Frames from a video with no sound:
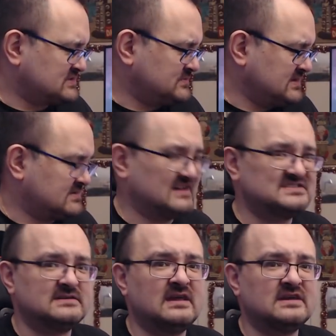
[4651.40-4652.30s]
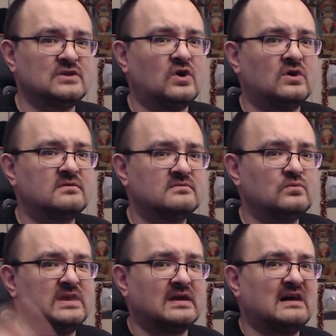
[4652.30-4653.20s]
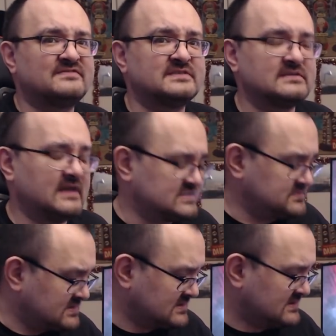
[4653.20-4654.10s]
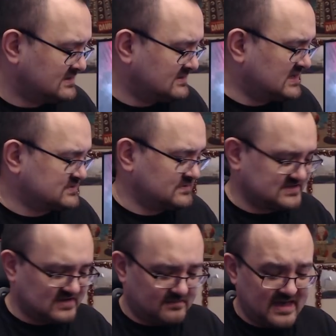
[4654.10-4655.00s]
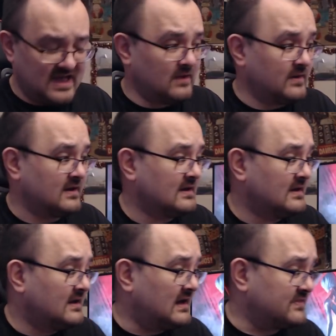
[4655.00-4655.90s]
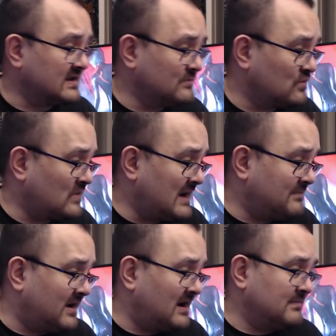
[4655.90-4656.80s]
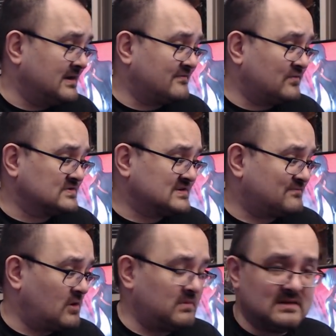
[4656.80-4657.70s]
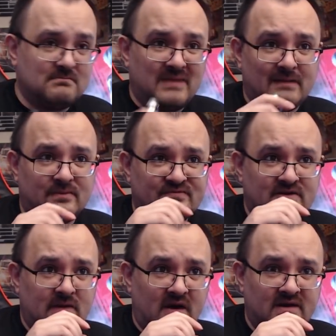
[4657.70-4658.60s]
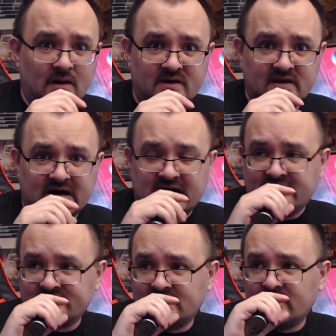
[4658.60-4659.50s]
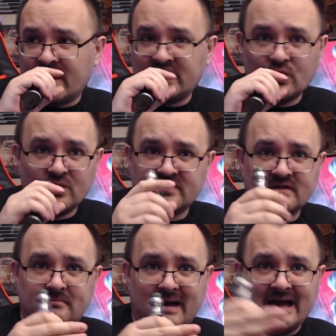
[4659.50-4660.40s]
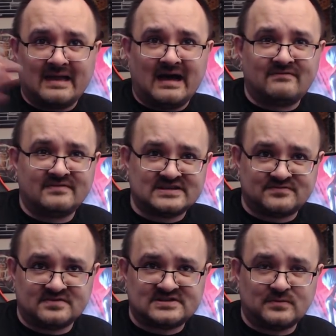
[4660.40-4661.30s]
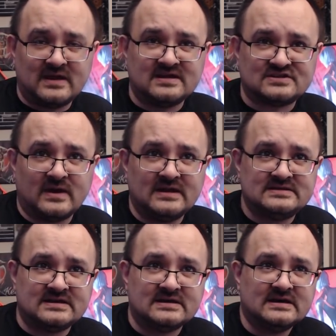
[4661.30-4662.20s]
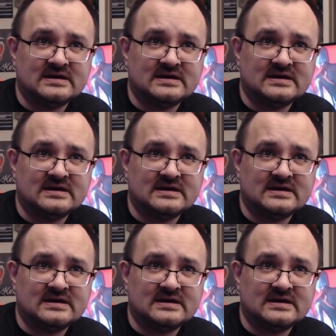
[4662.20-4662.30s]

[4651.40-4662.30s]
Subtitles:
week. Is it next? No, week after next week. That's when it's up. Anyway, I think we'll wrap it up there, folks. I've probably babbled for about an hour and a half now. I know that the back half of this for the 2020...